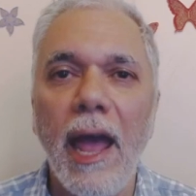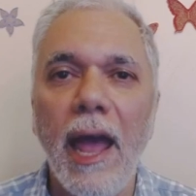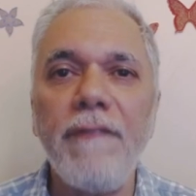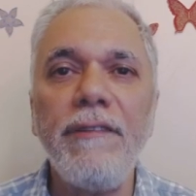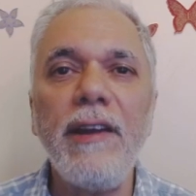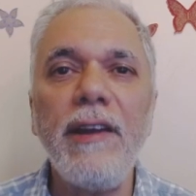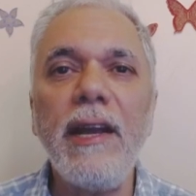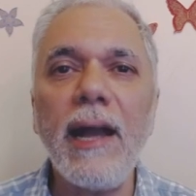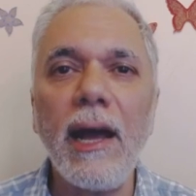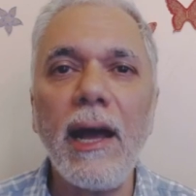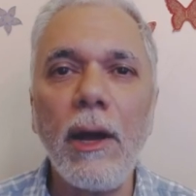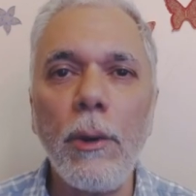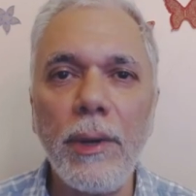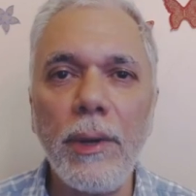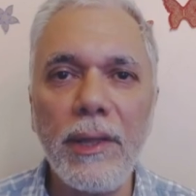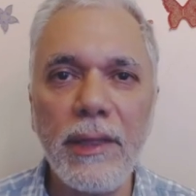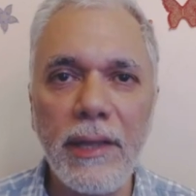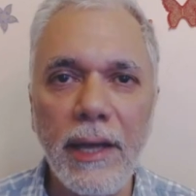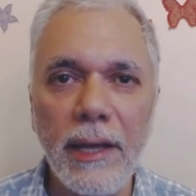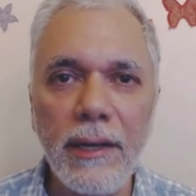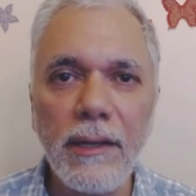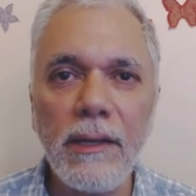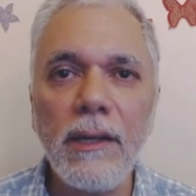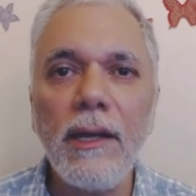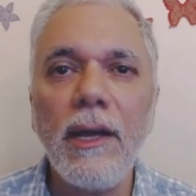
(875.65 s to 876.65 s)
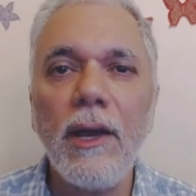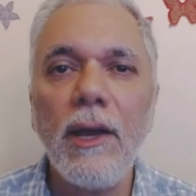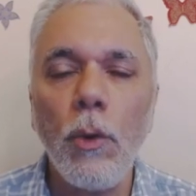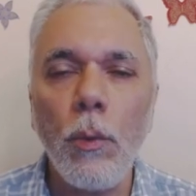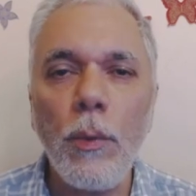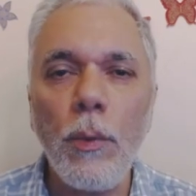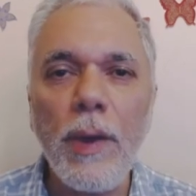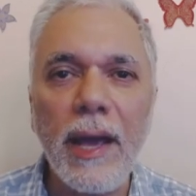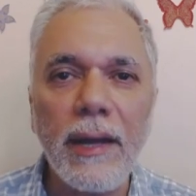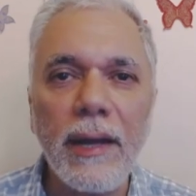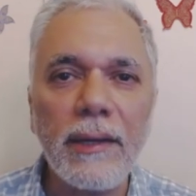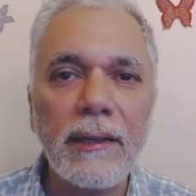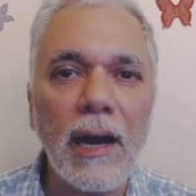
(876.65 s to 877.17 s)
Every now and then
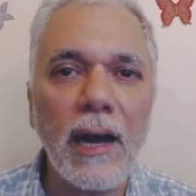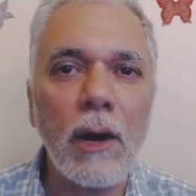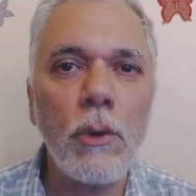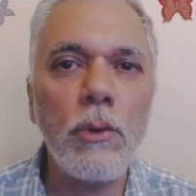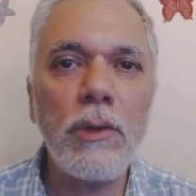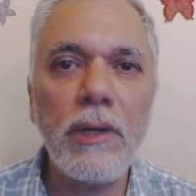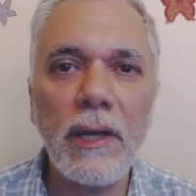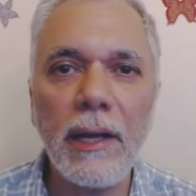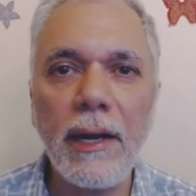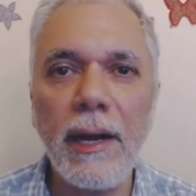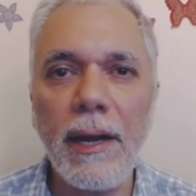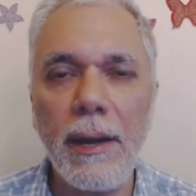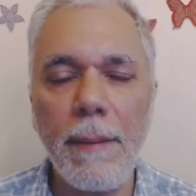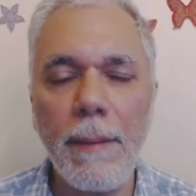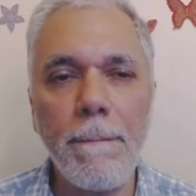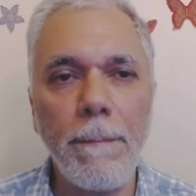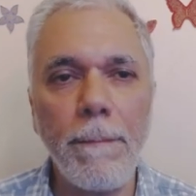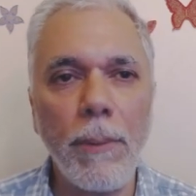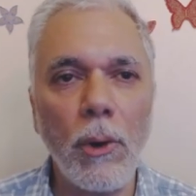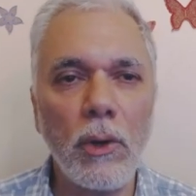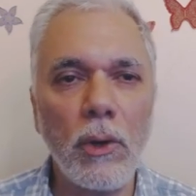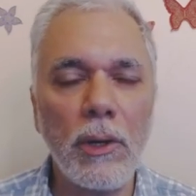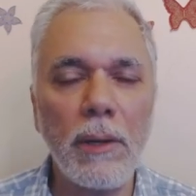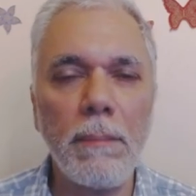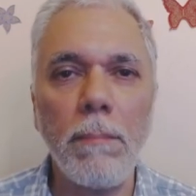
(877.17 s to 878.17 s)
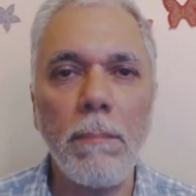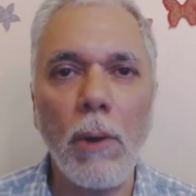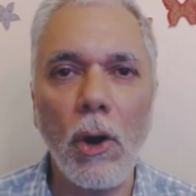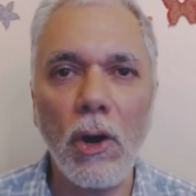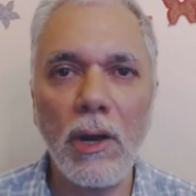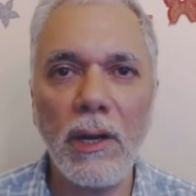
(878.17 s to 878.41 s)
we encounter an important